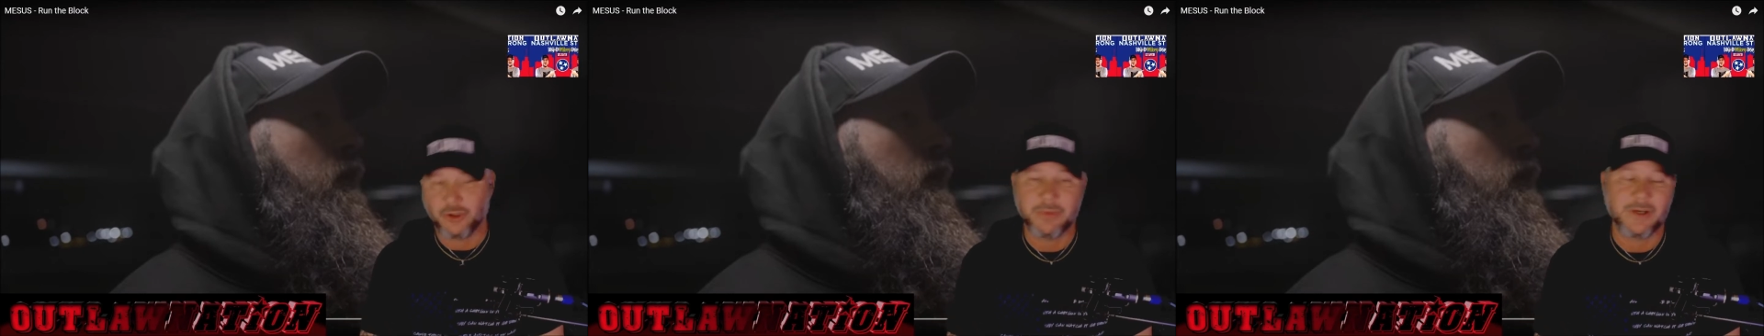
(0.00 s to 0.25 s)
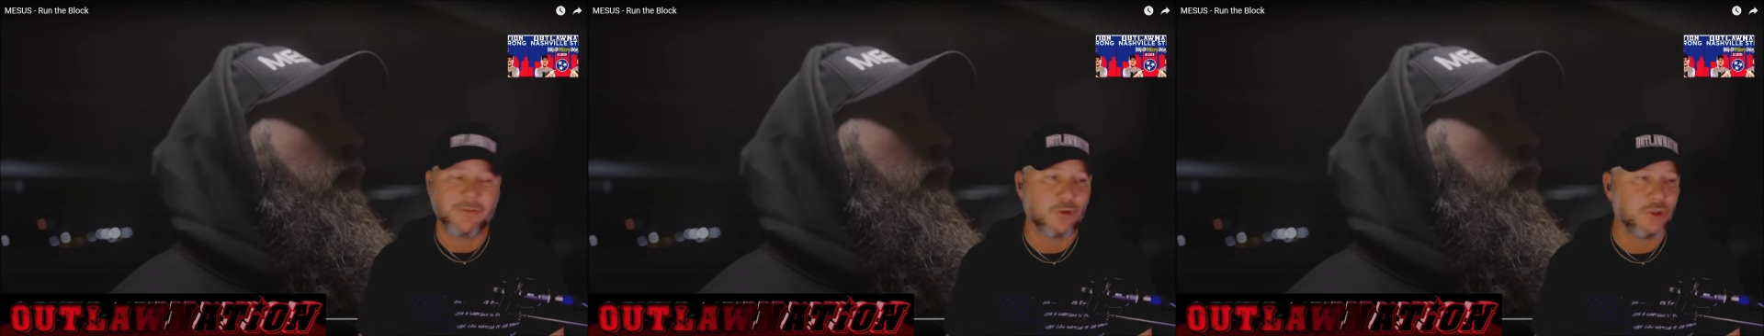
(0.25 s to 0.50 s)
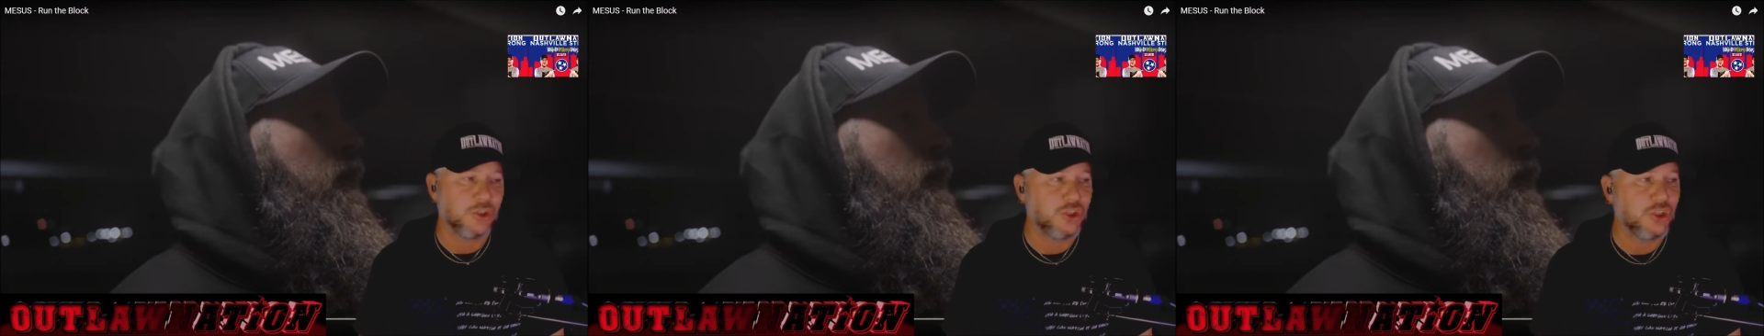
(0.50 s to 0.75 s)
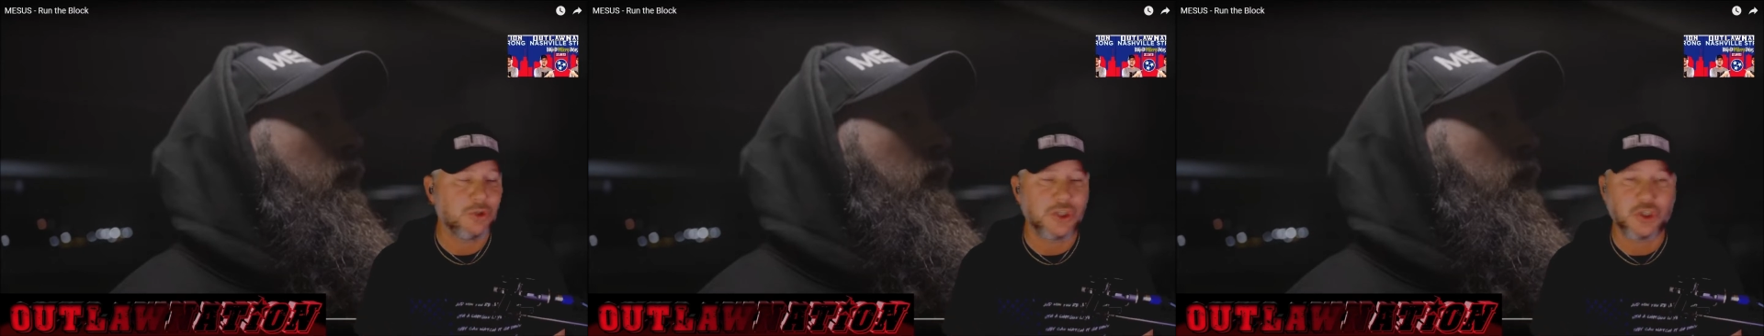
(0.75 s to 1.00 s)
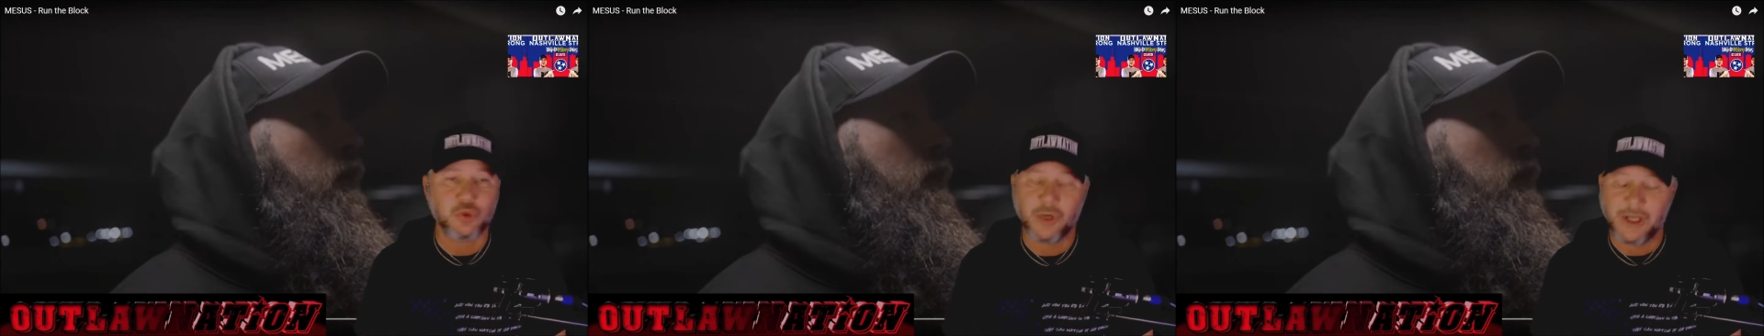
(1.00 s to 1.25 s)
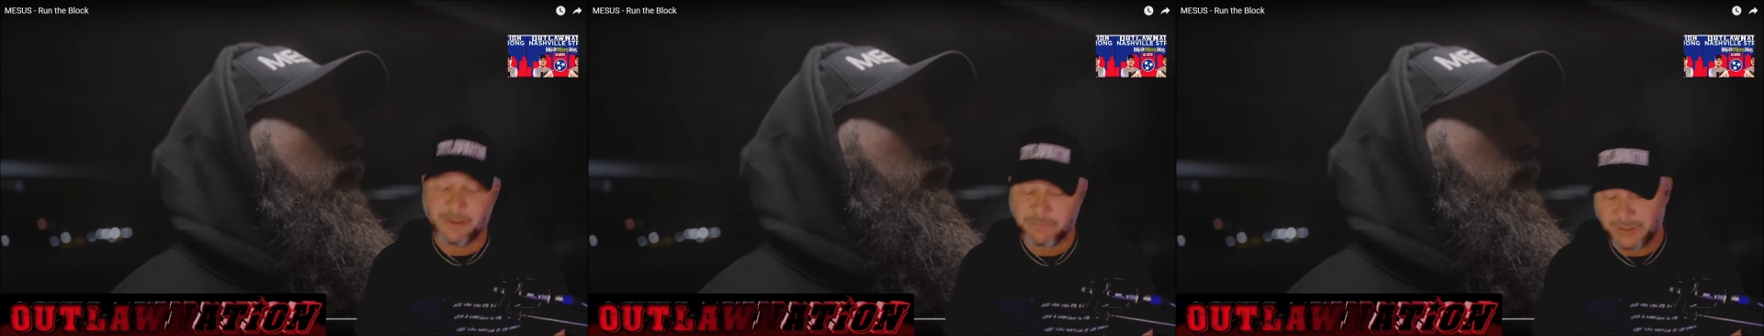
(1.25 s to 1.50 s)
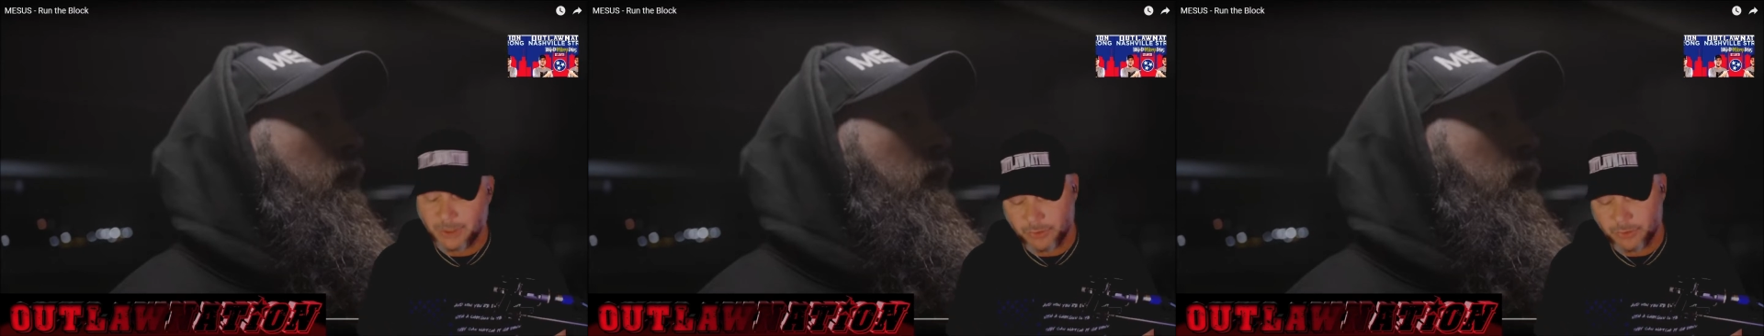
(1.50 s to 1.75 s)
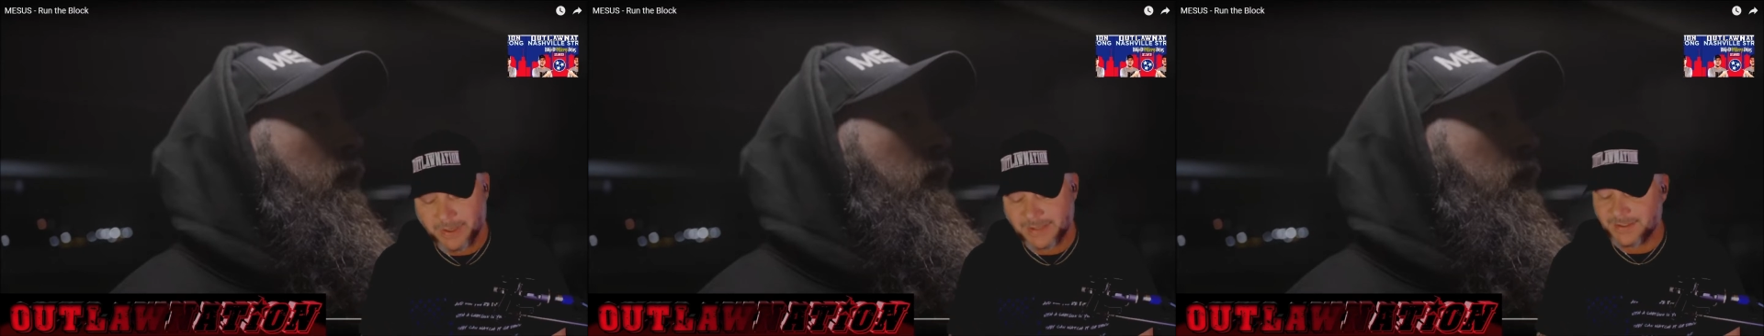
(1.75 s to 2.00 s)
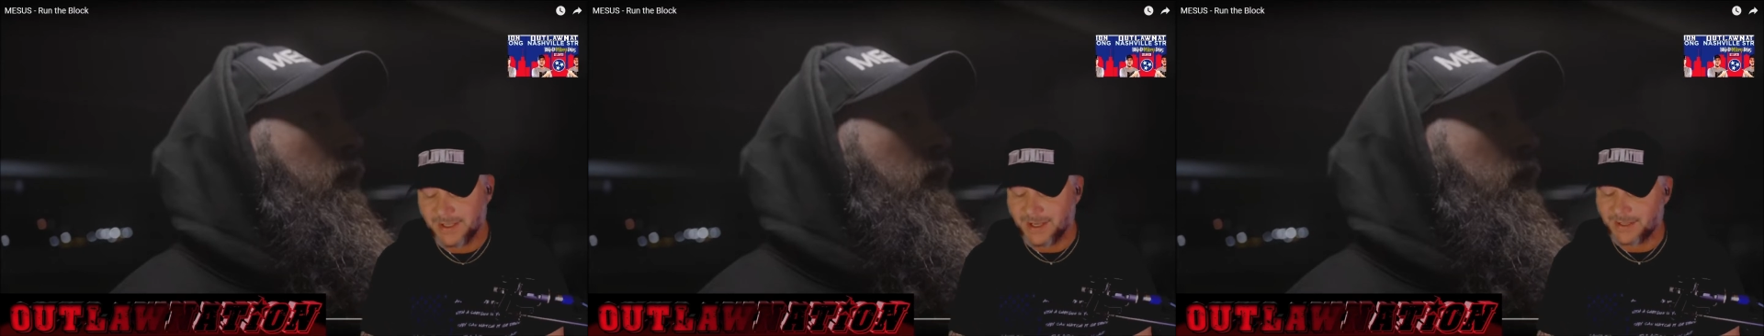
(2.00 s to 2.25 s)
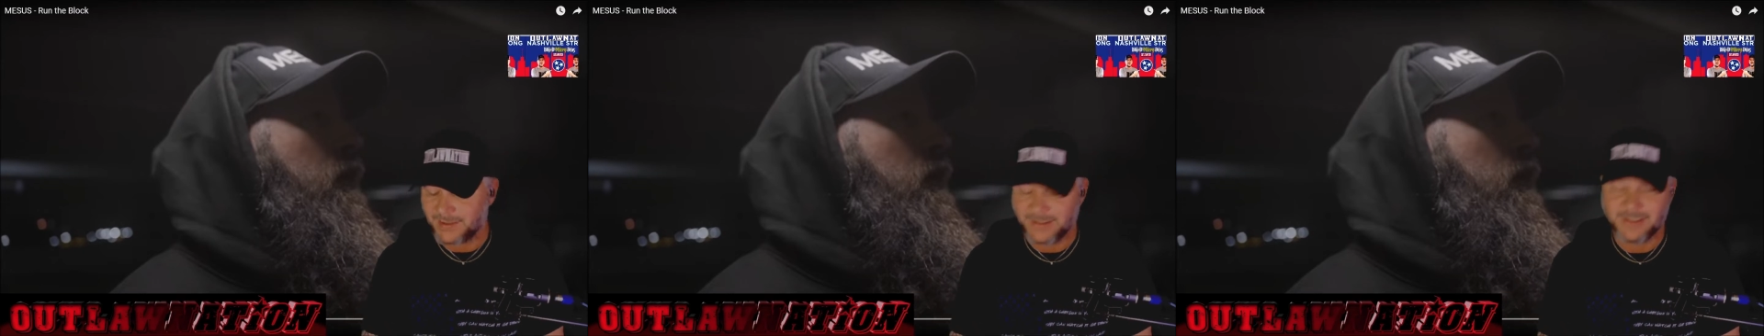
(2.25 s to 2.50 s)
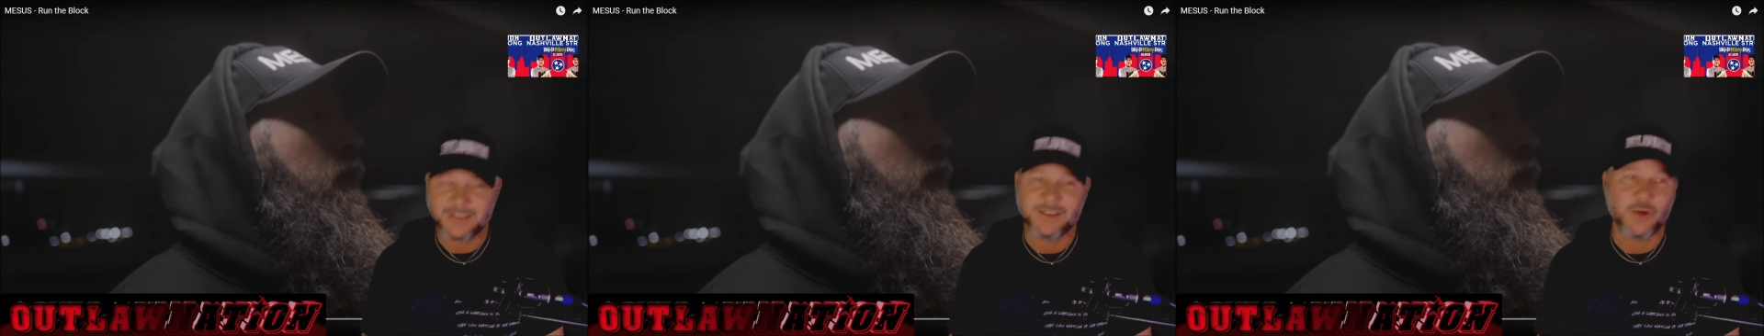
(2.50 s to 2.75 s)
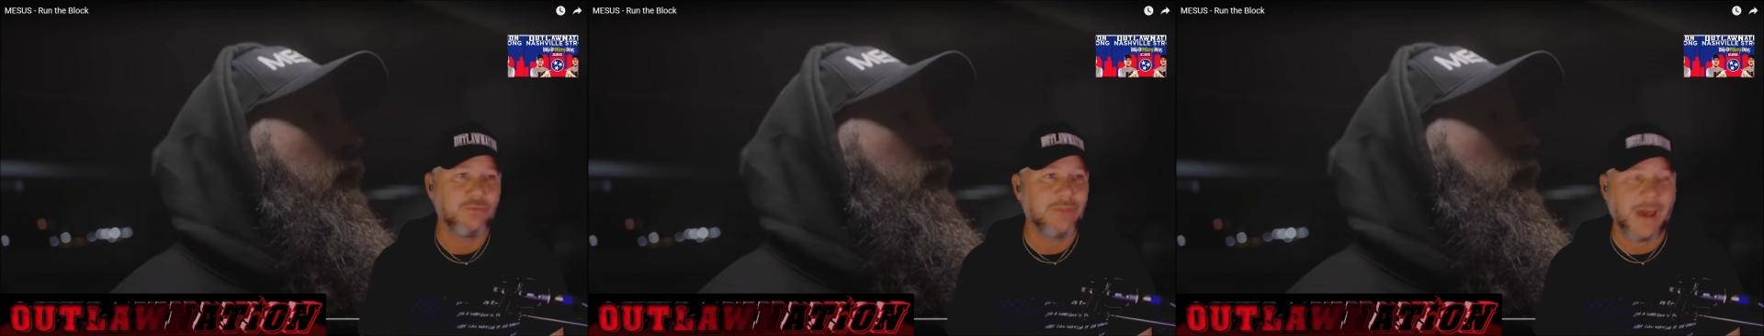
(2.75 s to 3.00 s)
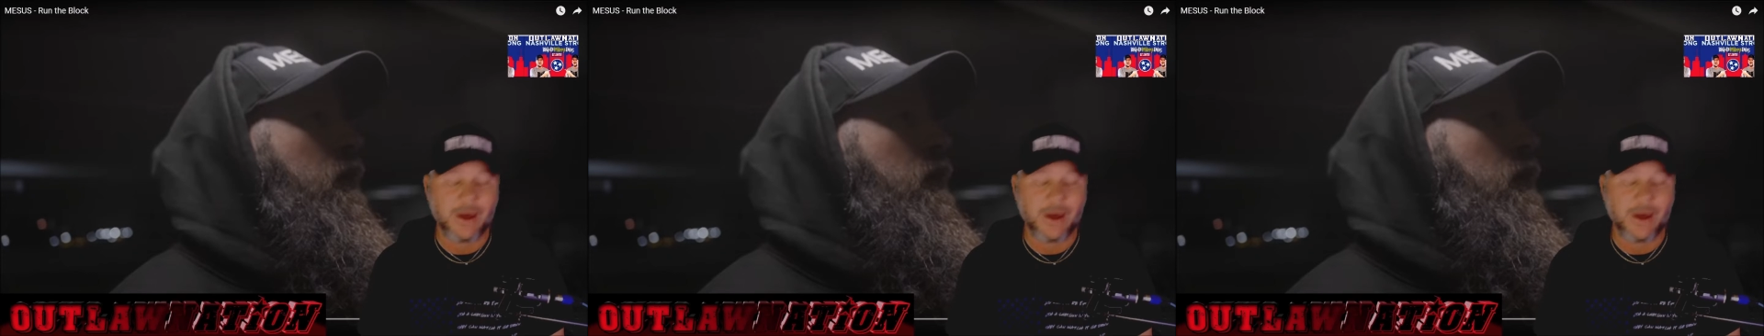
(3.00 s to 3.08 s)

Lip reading: be in front of a jury of 12 and be toted by 6. I just no doubt